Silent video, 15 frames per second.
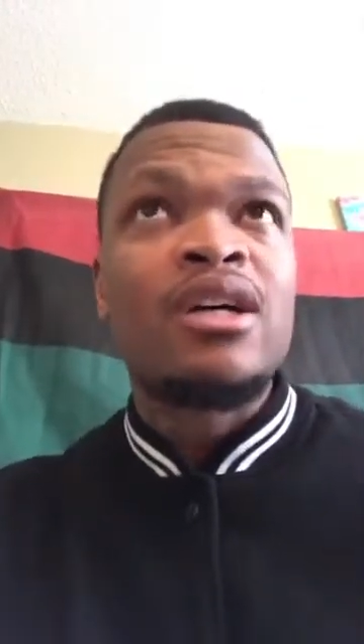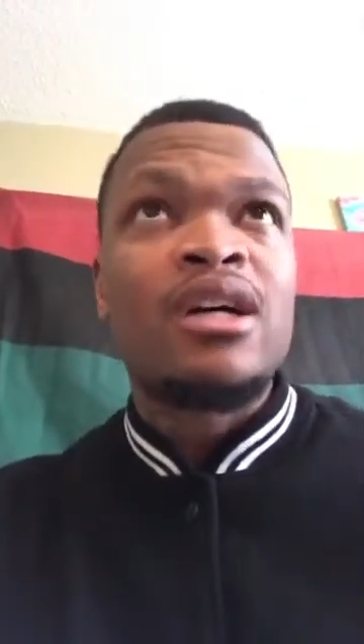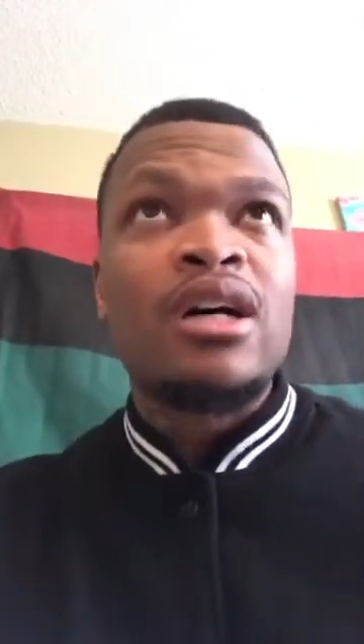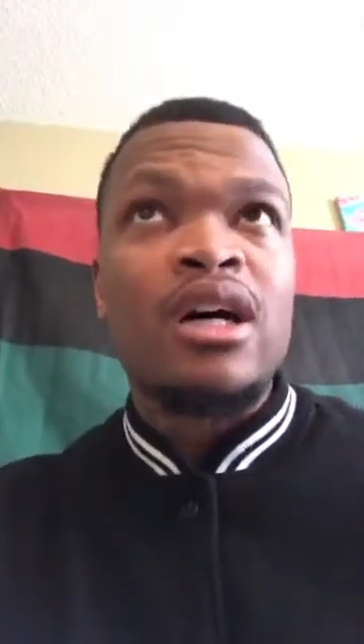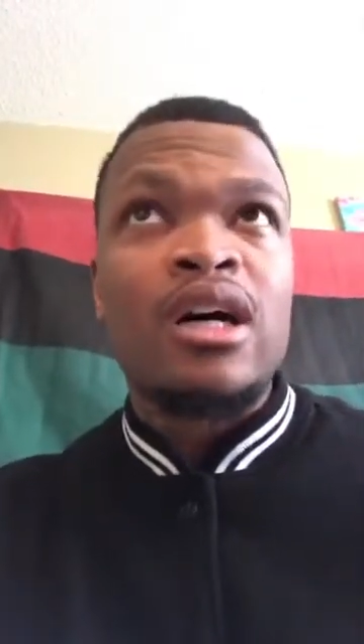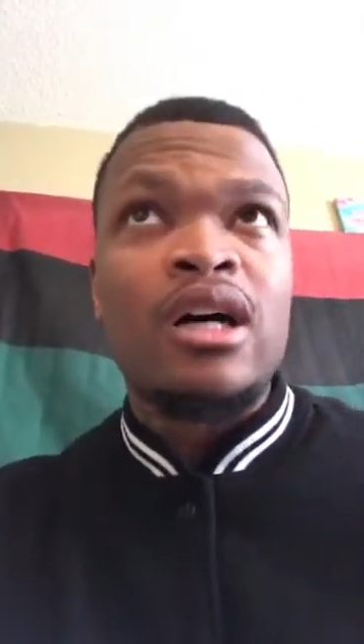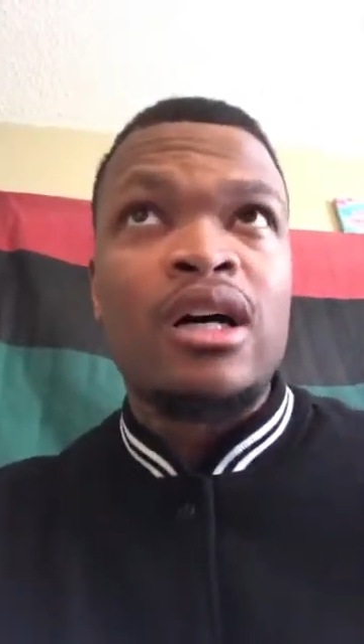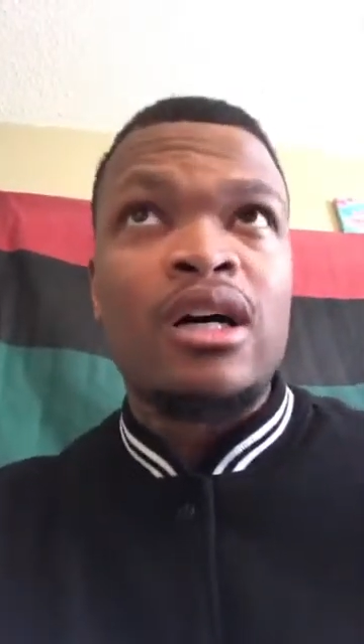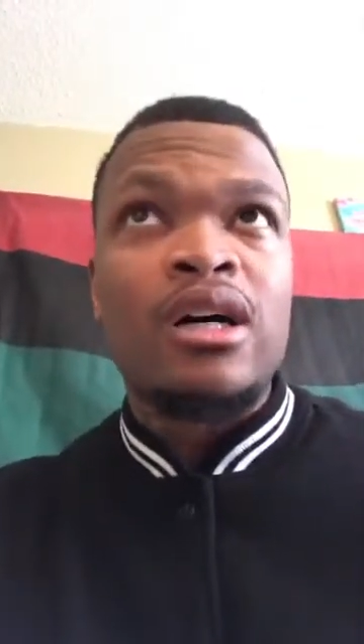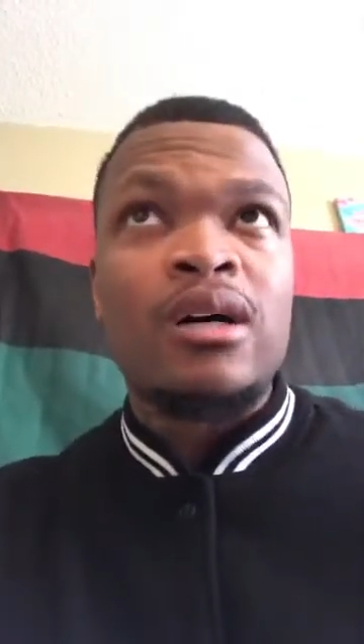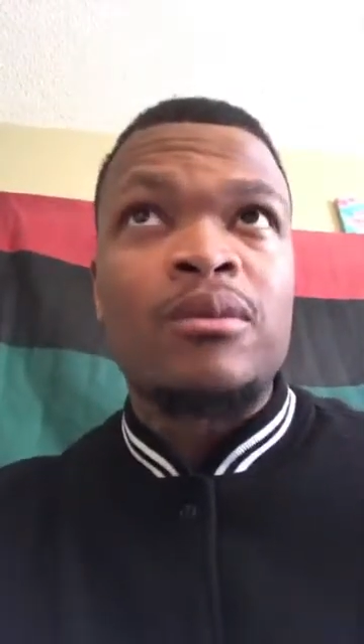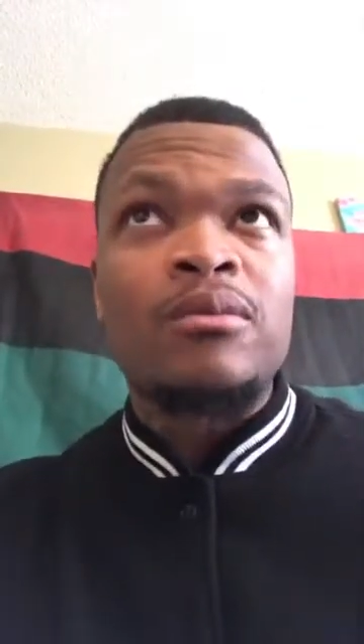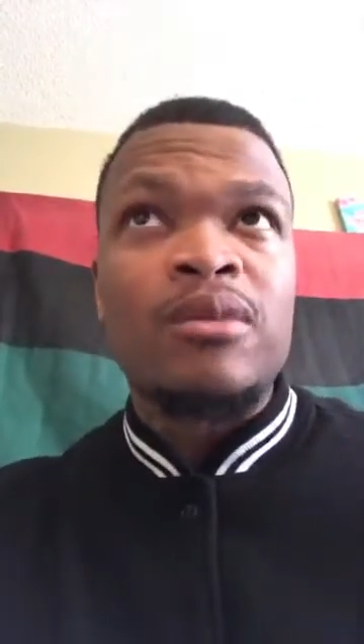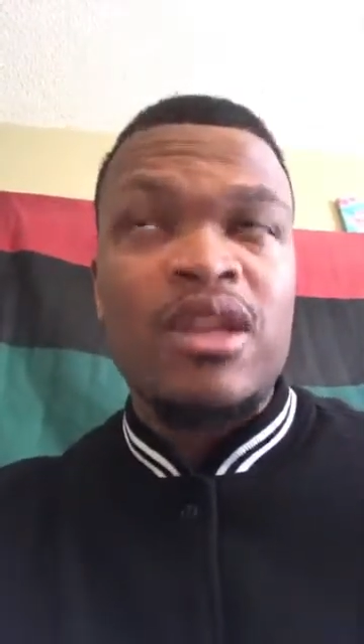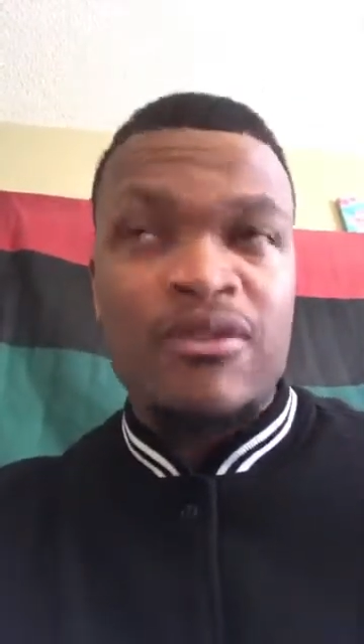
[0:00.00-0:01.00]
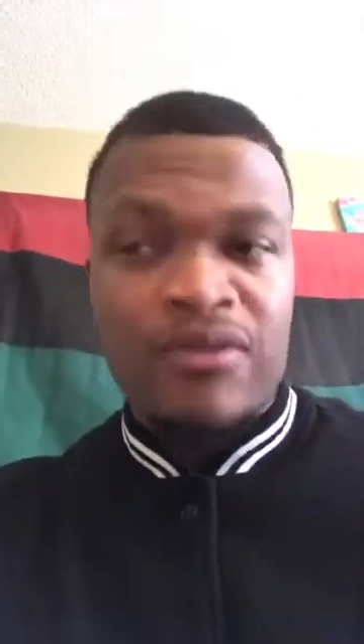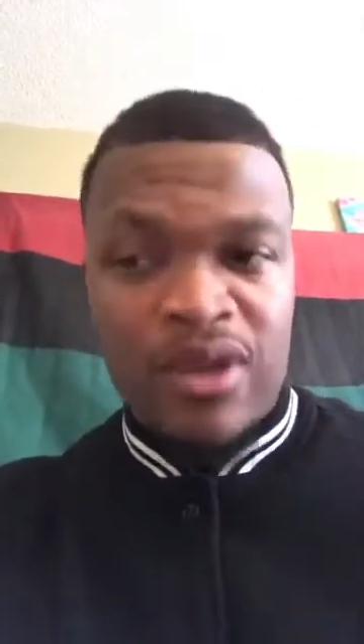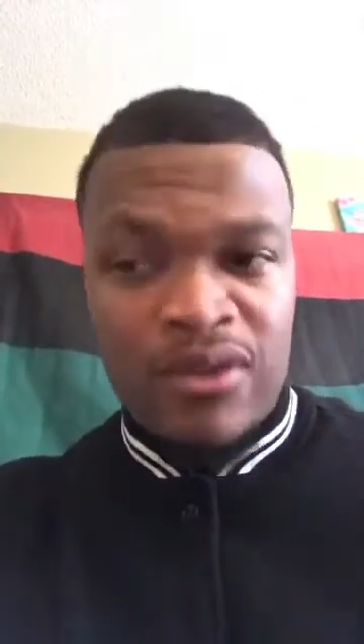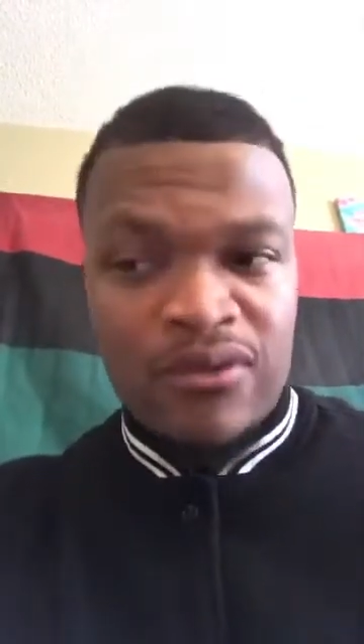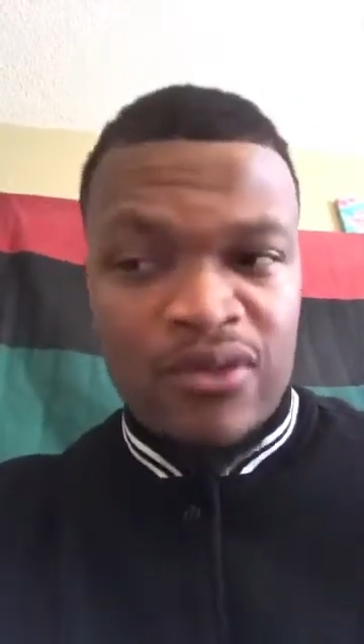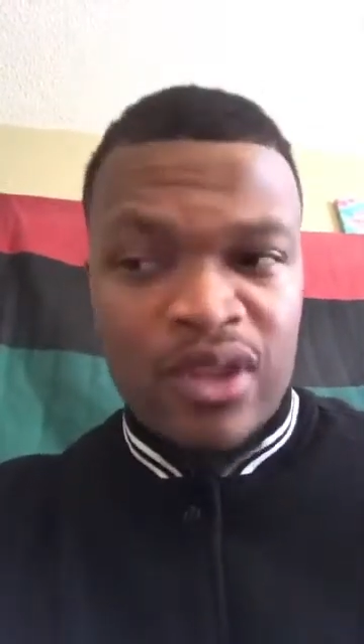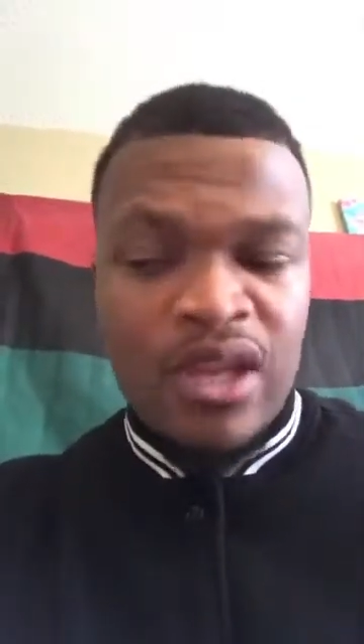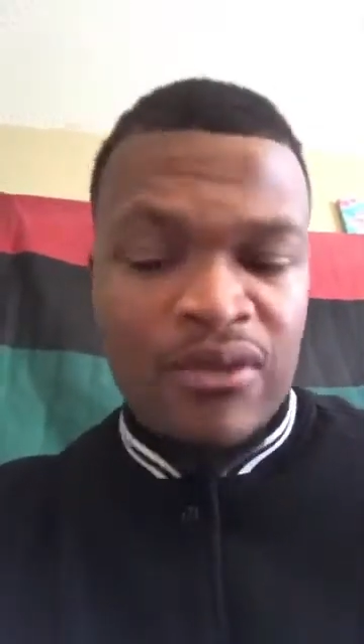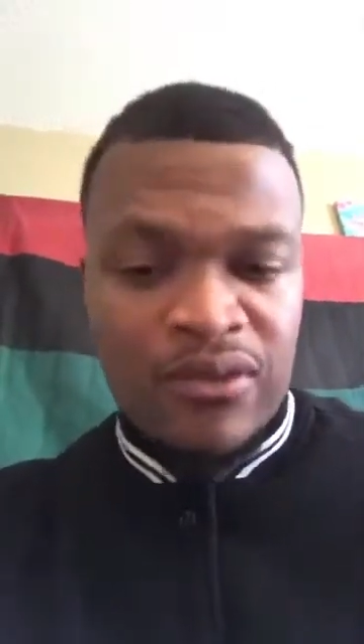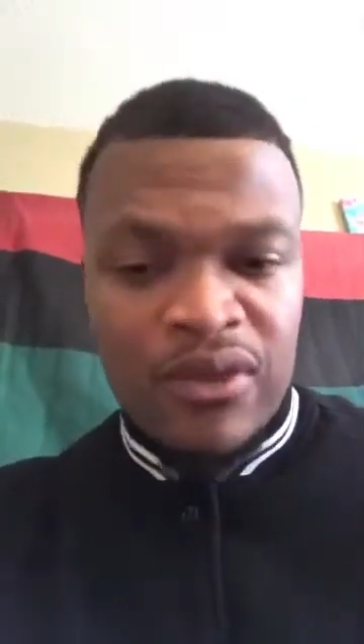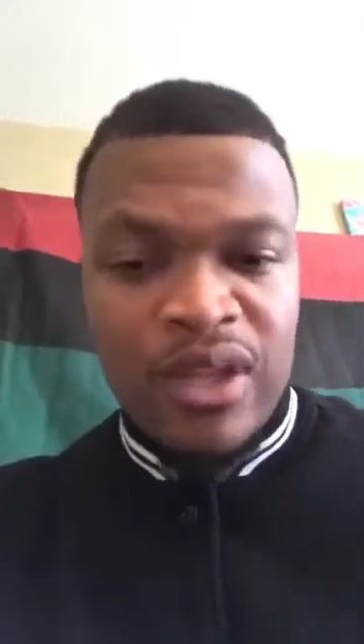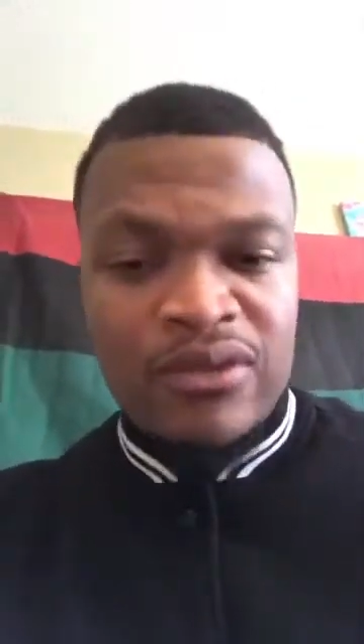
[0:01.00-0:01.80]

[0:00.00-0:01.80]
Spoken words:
If